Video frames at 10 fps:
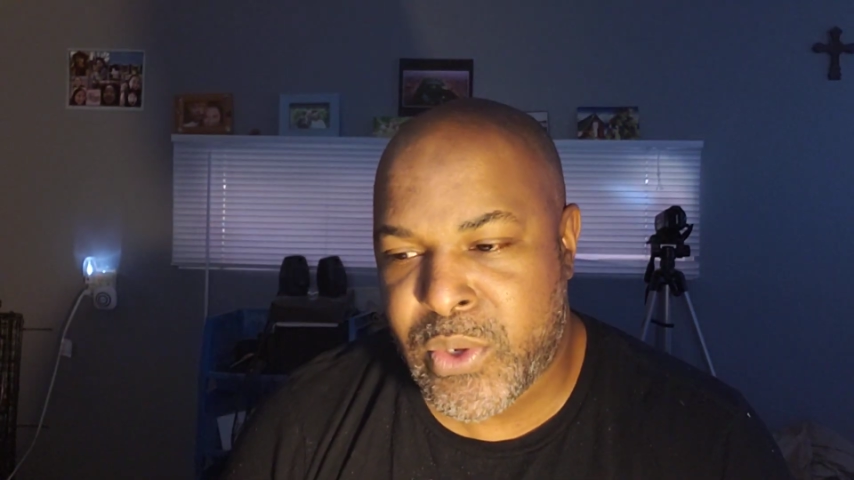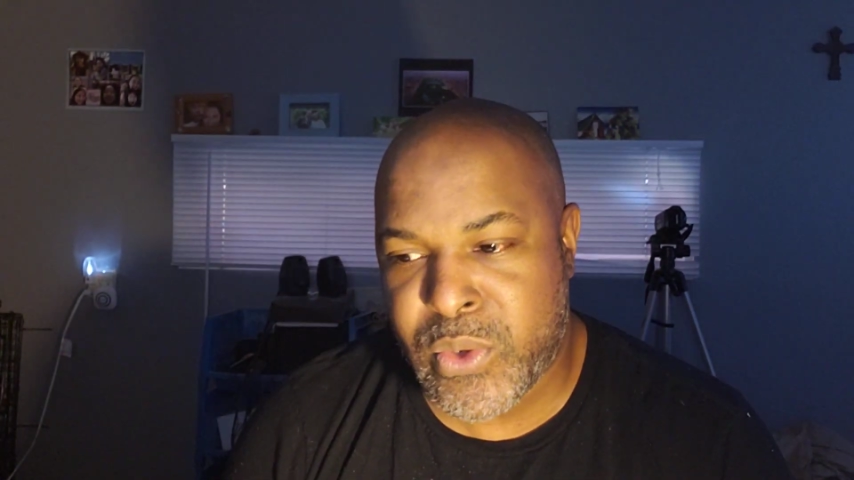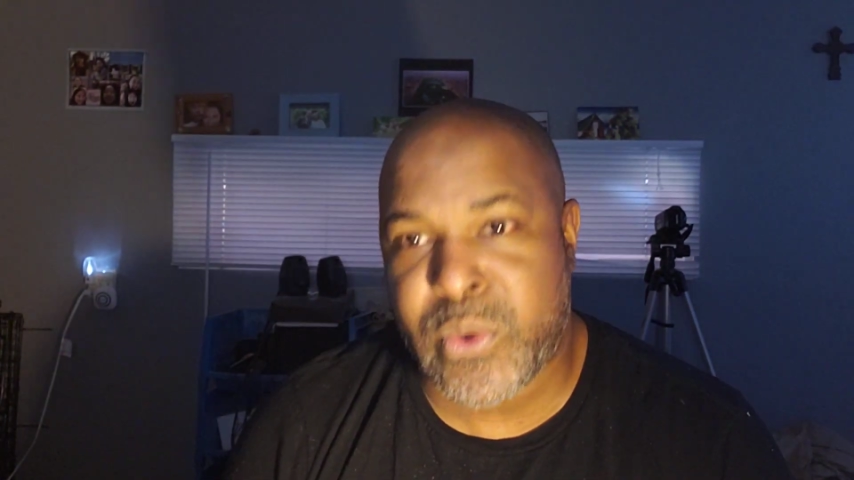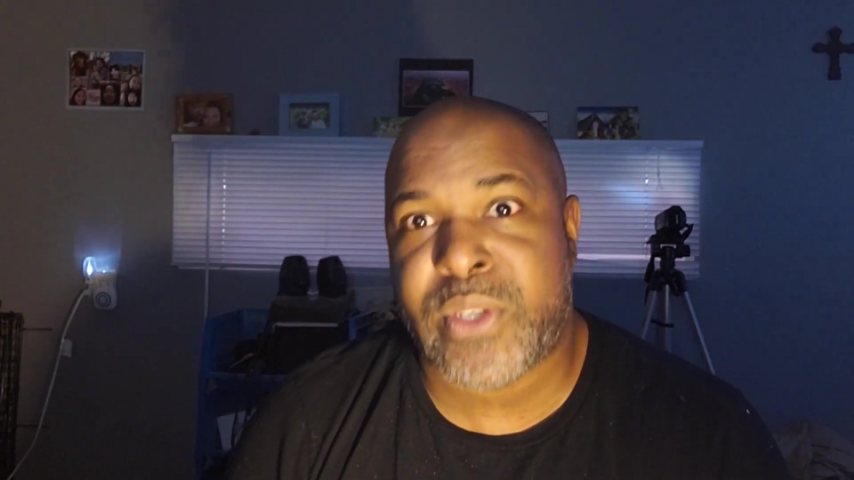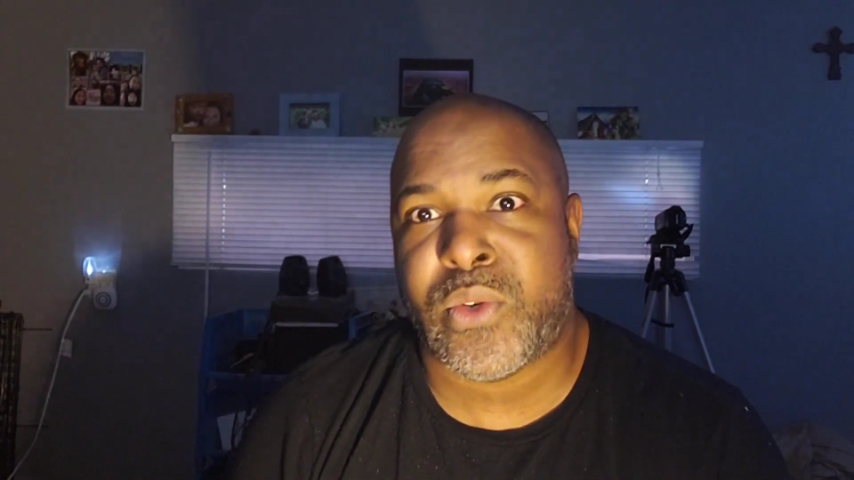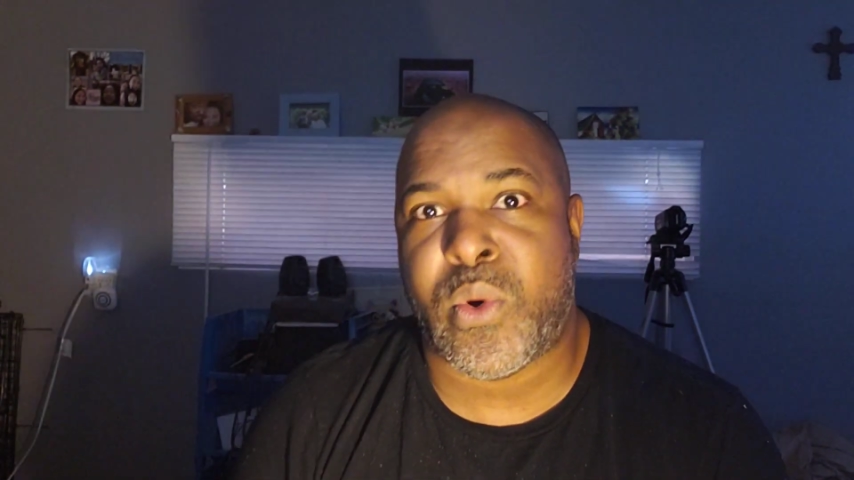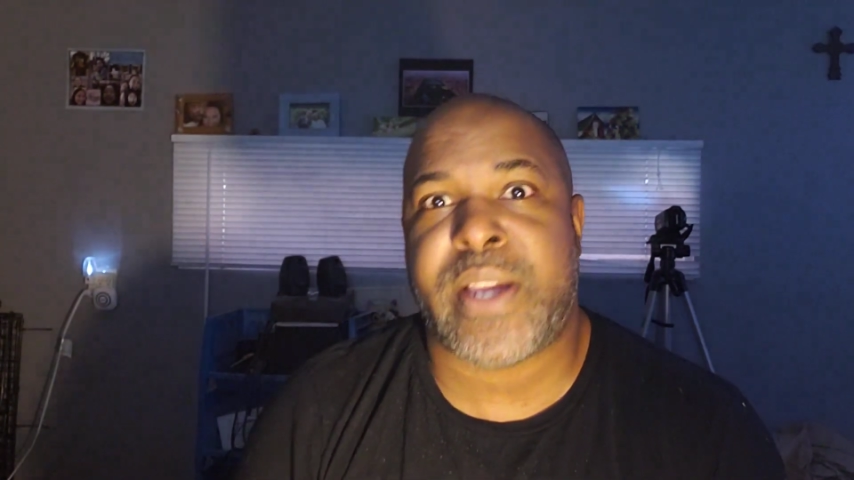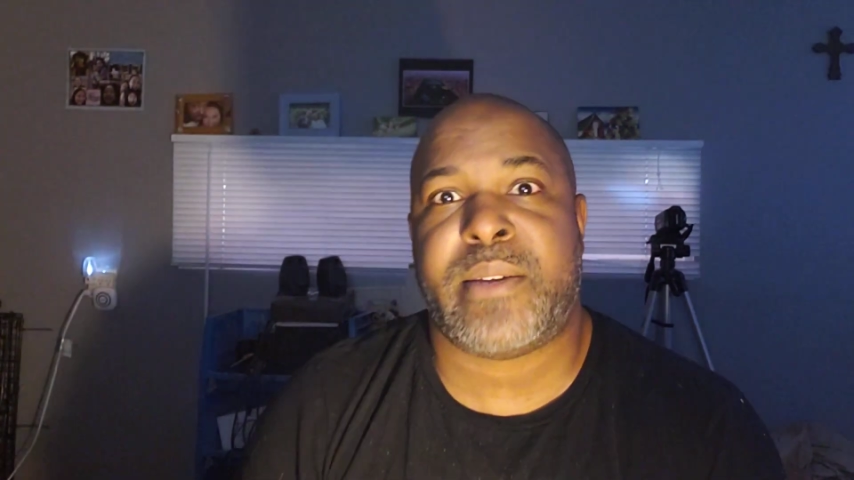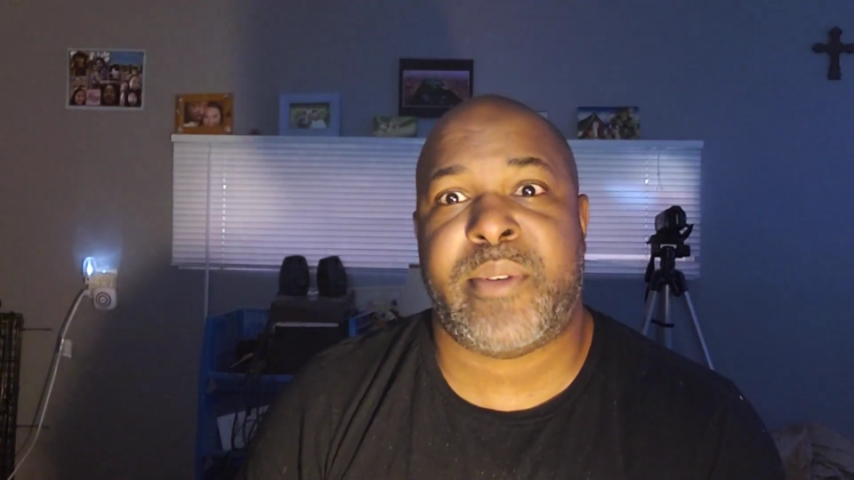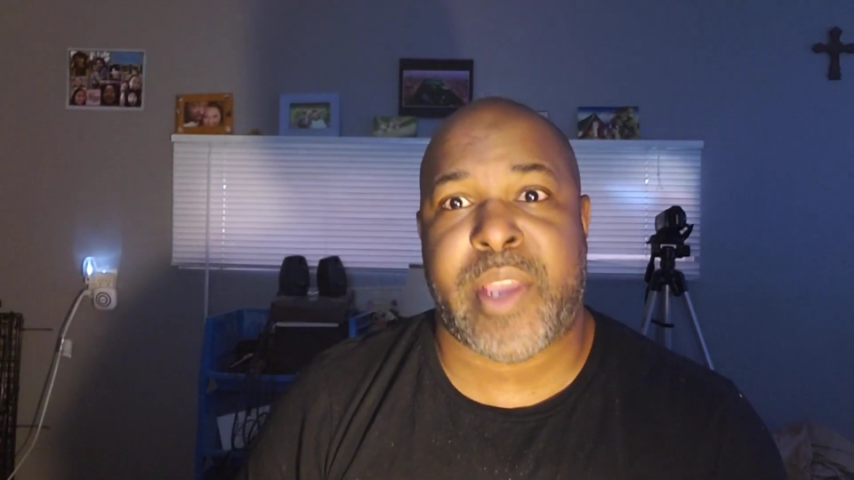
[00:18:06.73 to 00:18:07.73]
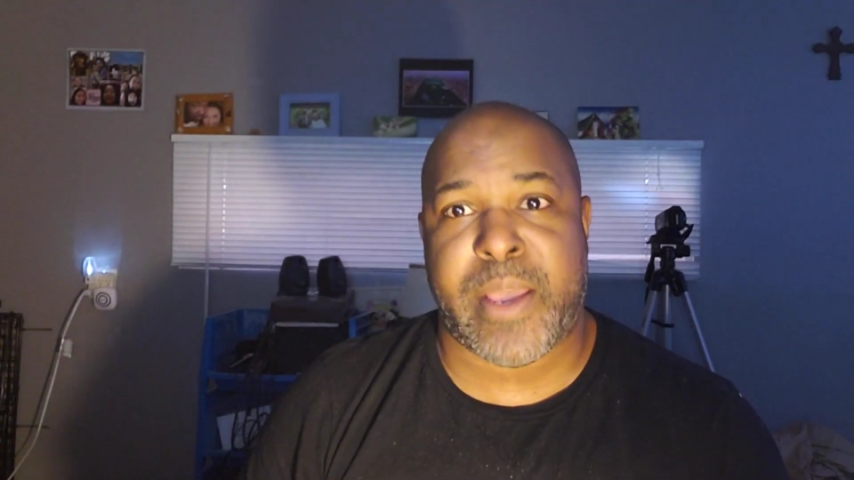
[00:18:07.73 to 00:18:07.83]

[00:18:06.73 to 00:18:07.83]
who is going to be